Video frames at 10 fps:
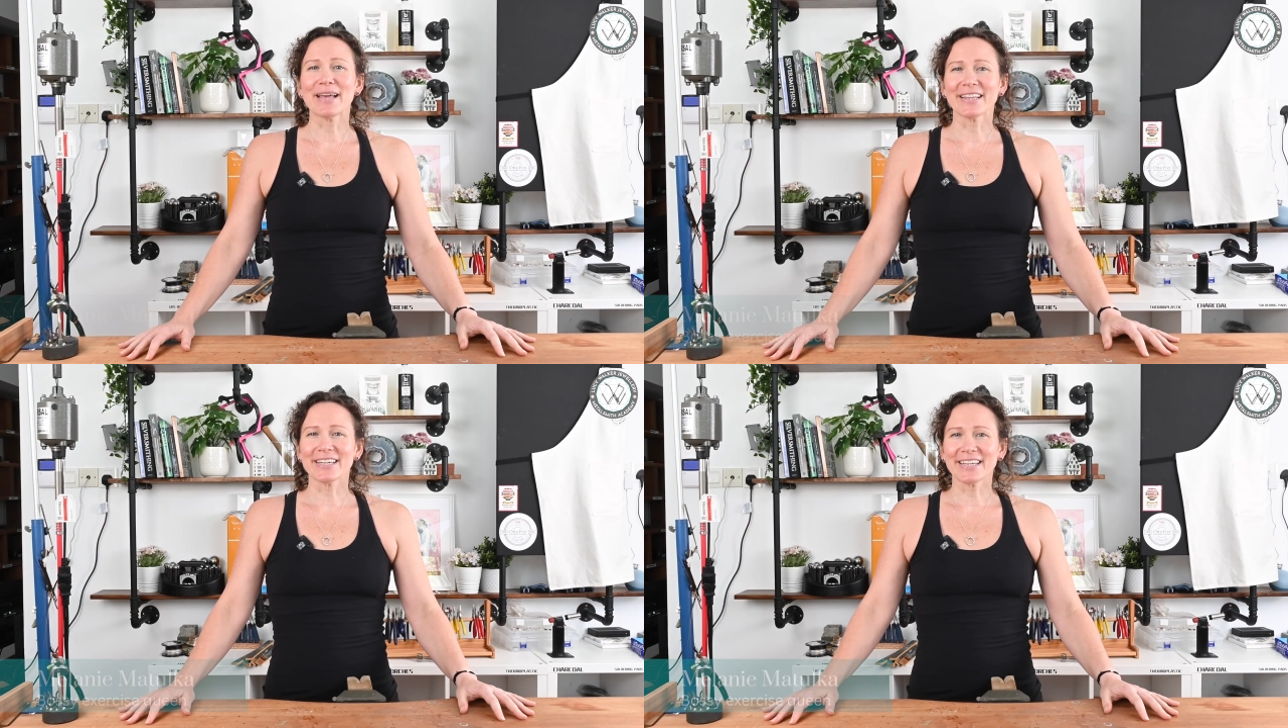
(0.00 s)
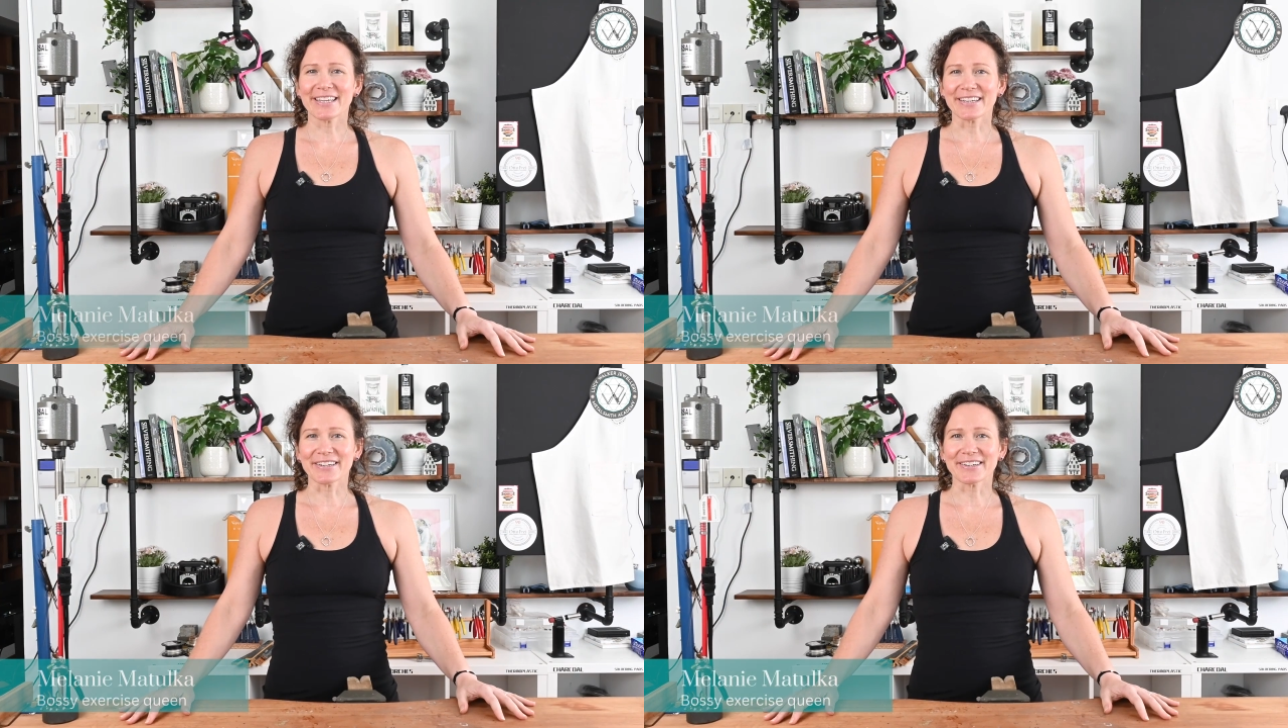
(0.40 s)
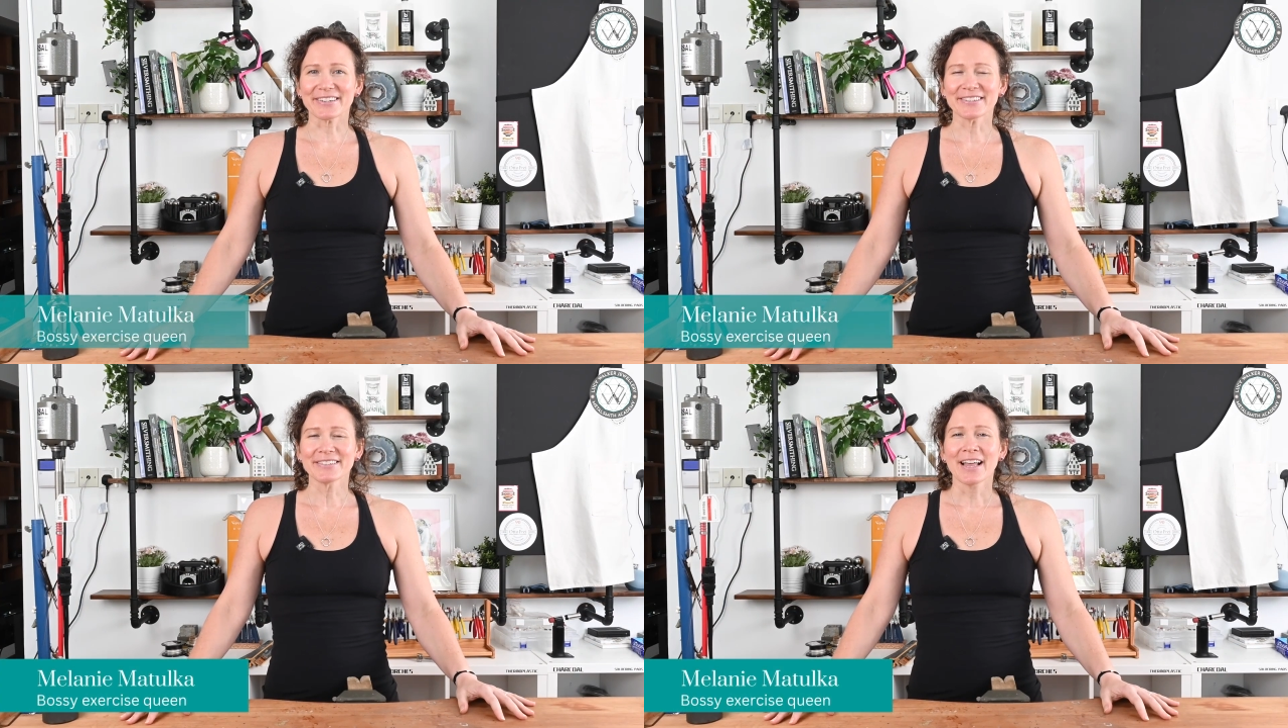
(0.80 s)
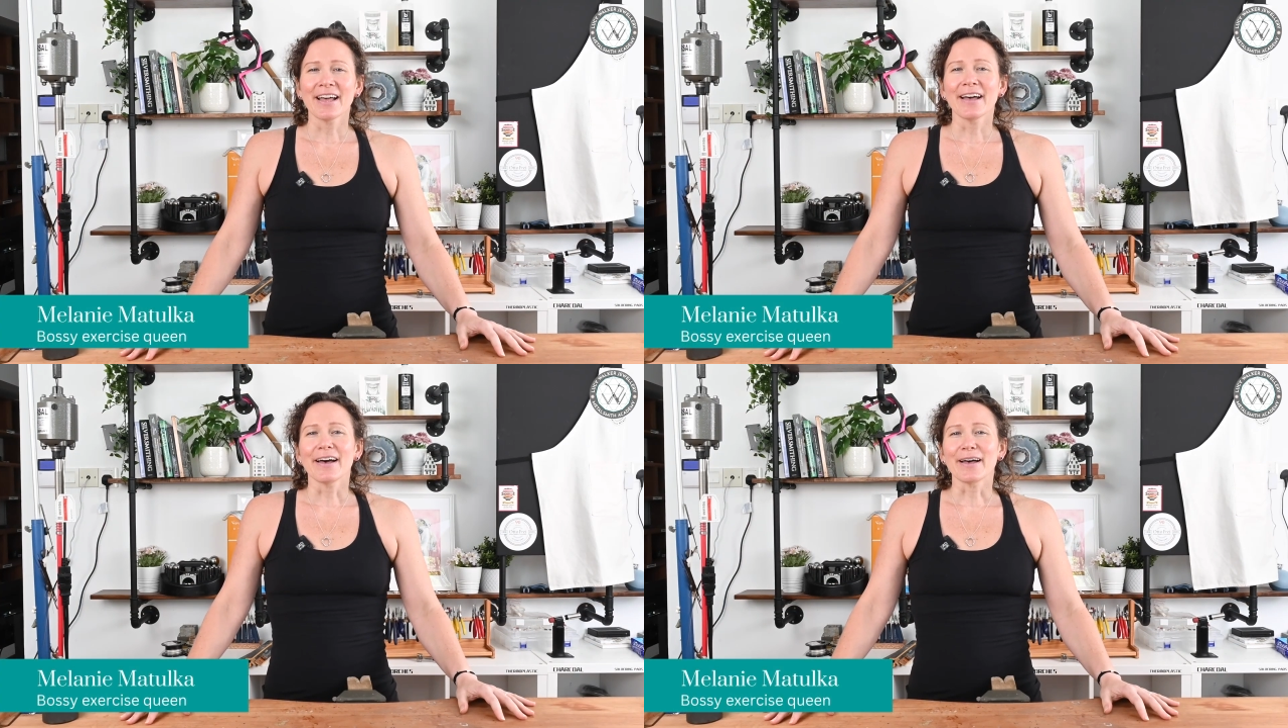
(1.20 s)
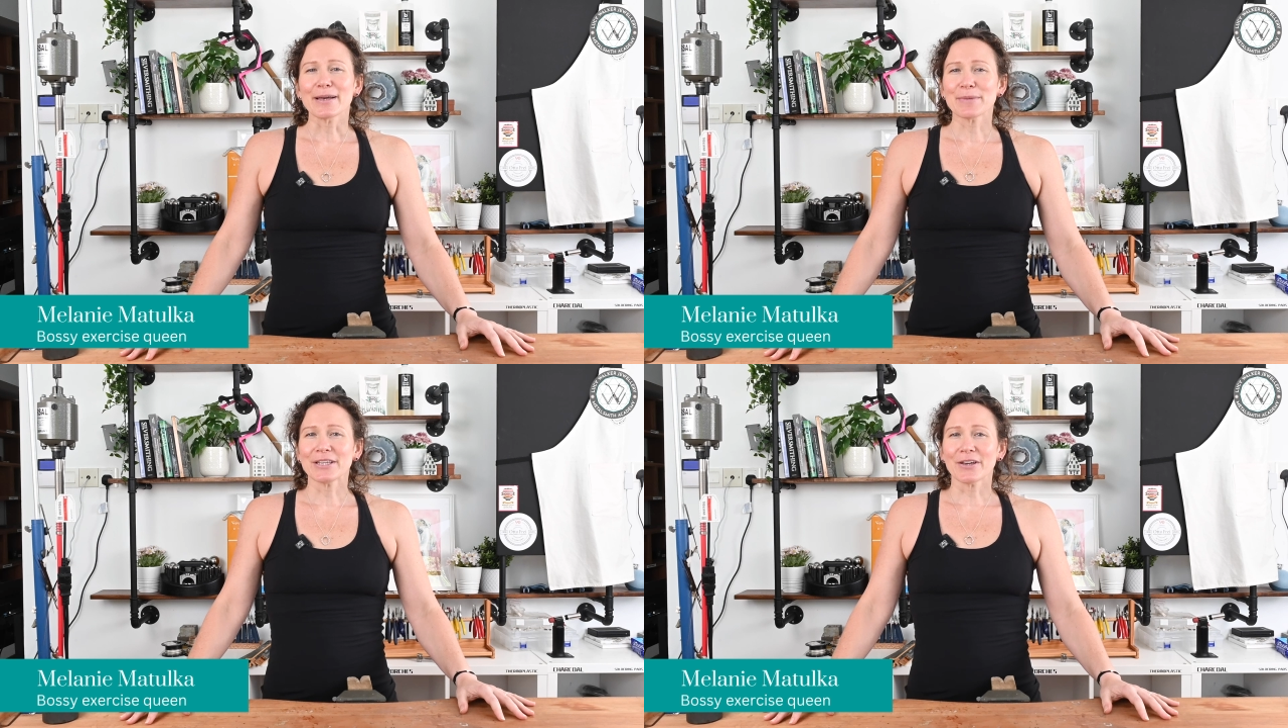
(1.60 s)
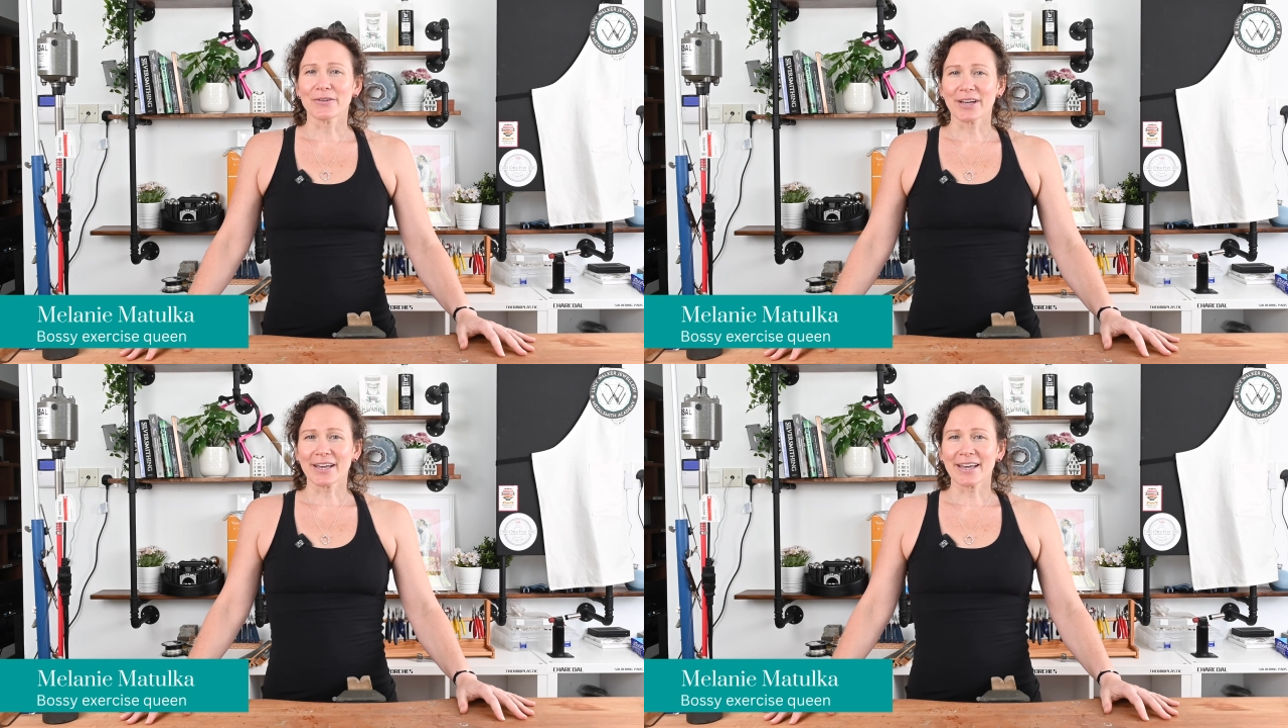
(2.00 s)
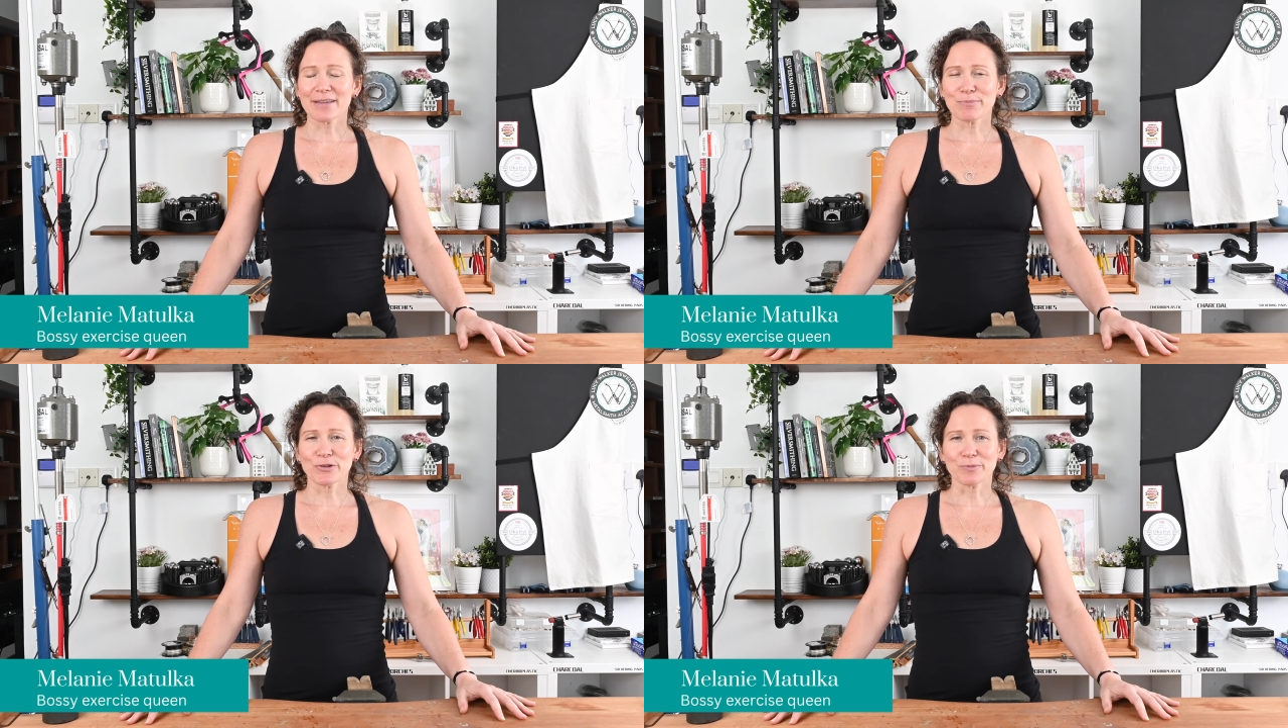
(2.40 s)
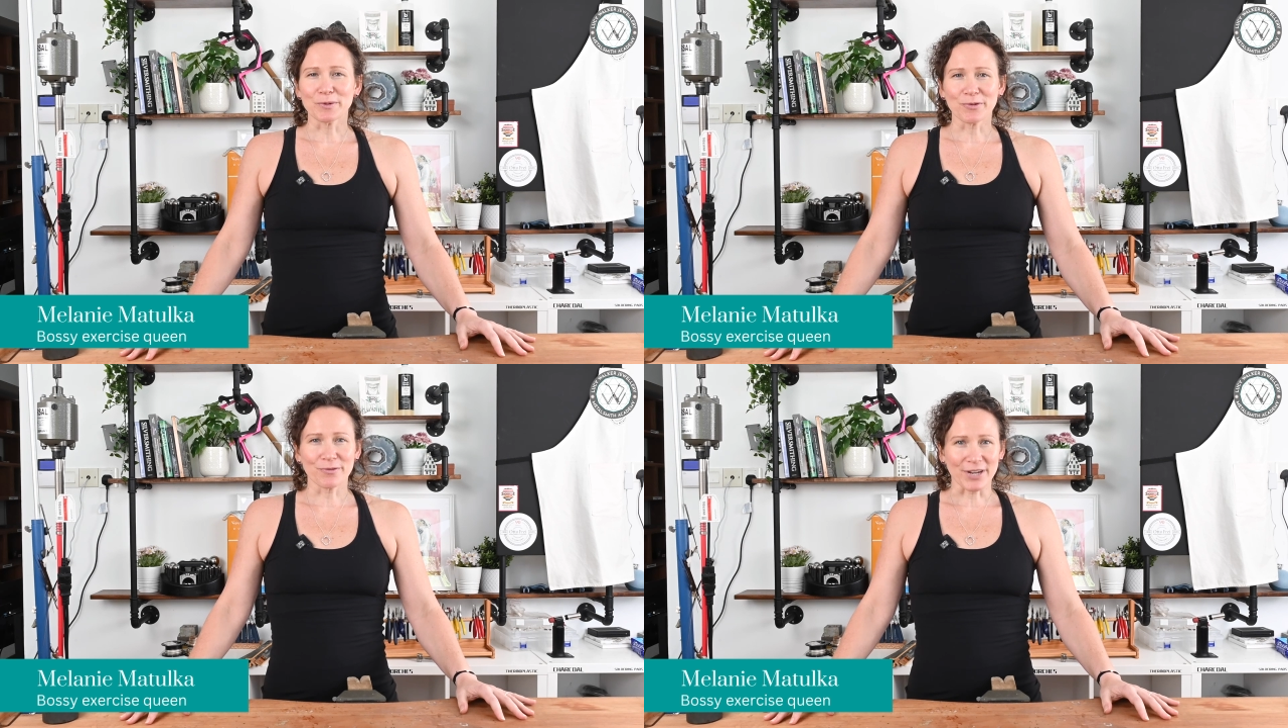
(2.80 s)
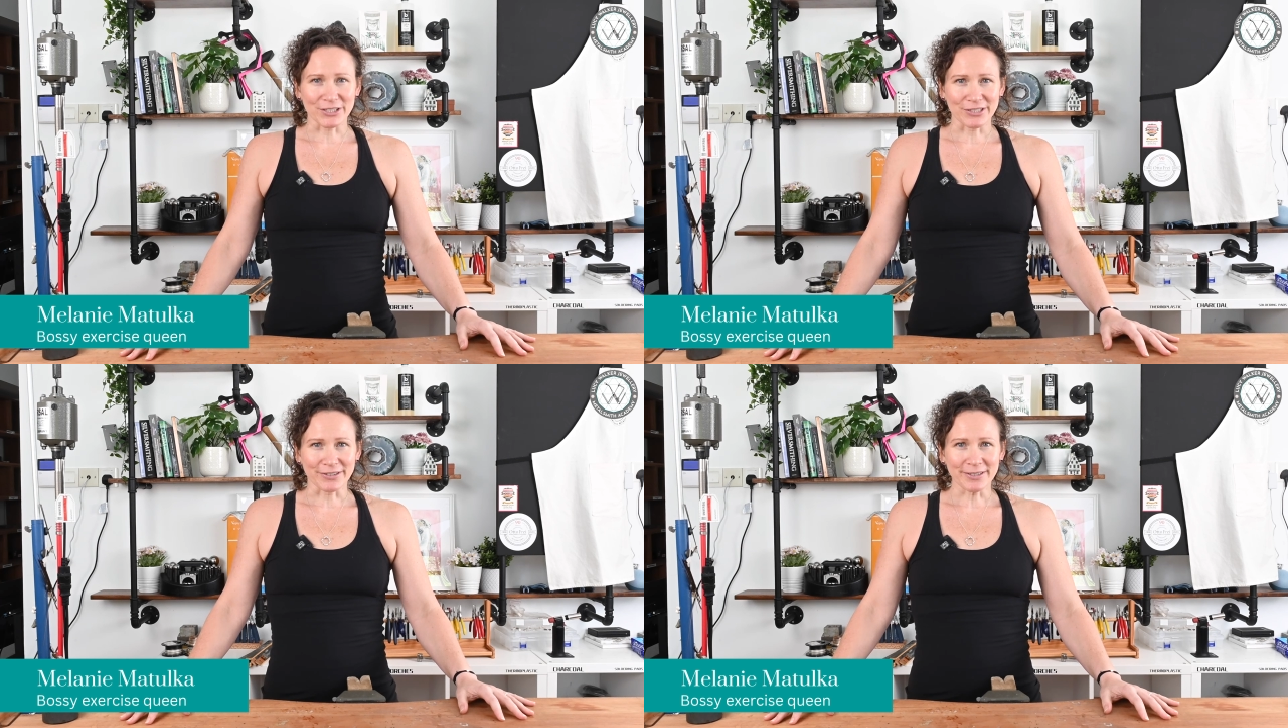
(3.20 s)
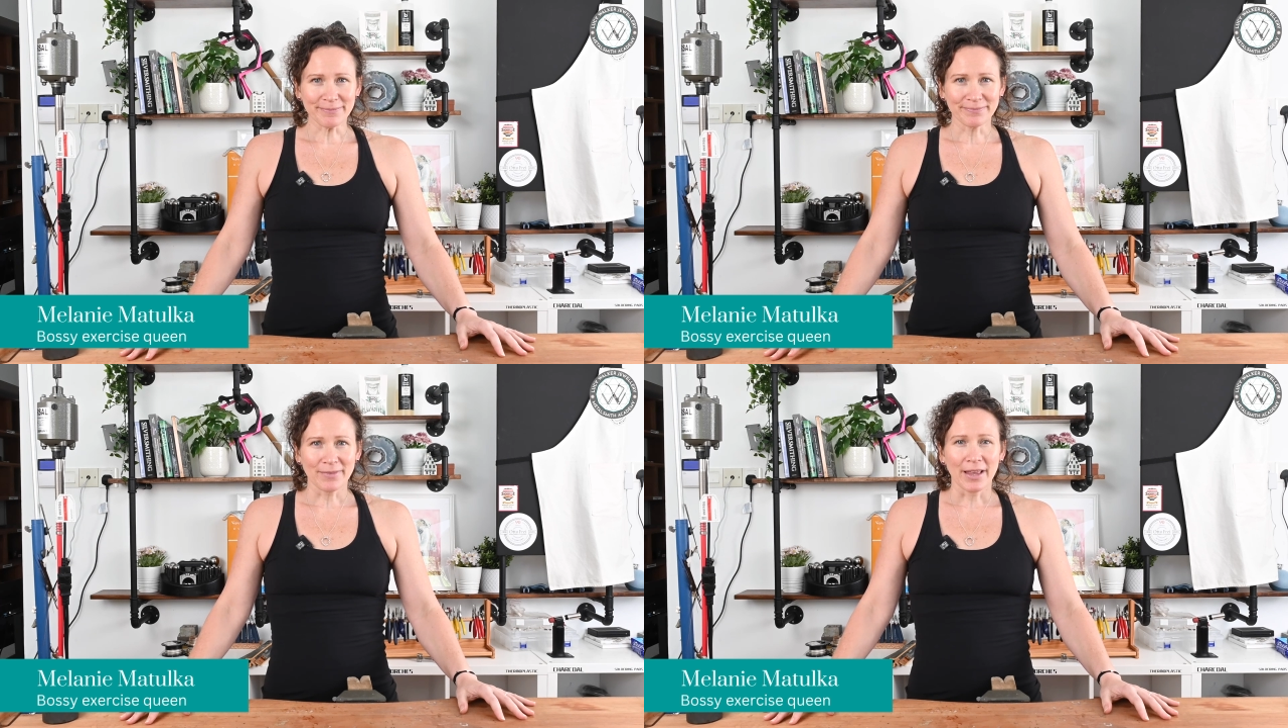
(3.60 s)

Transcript: Melanie here. I'm a yoga and movement professional.